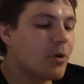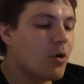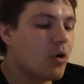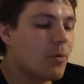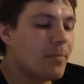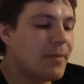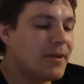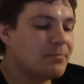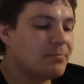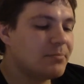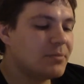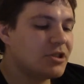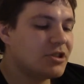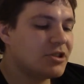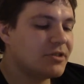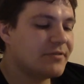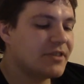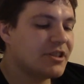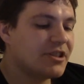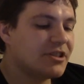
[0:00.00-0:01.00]
All members
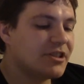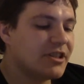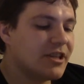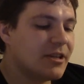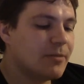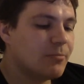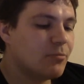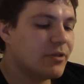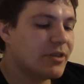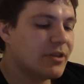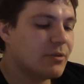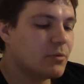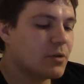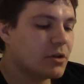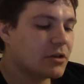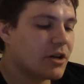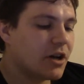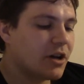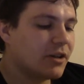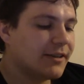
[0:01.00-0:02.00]
of this team within
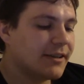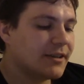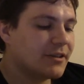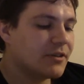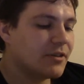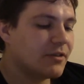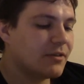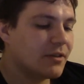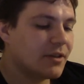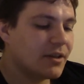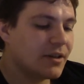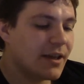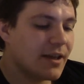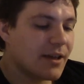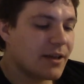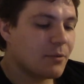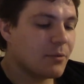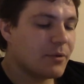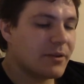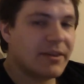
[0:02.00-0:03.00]
1 card
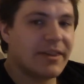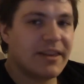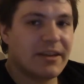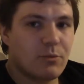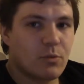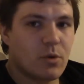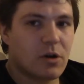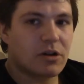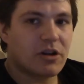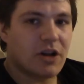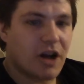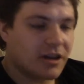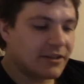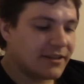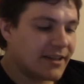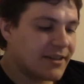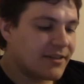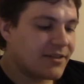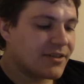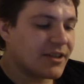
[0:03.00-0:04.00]

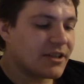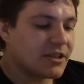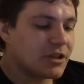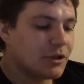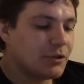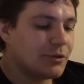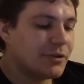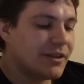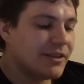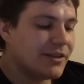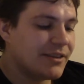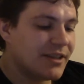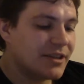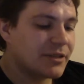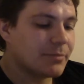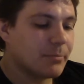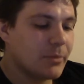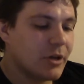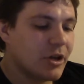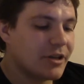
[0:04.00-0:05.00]
length, including
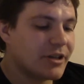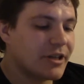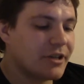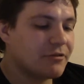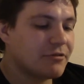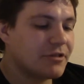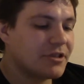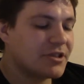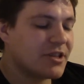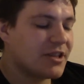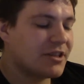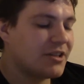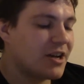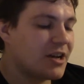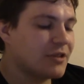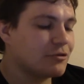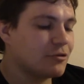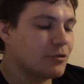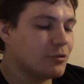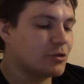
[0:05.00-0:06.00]
this merc, increase their
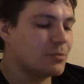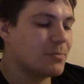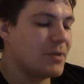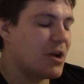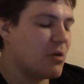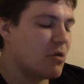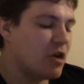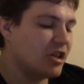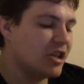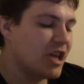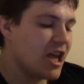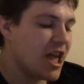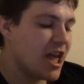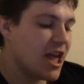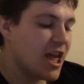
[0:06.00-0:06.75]
dice rolls by 1.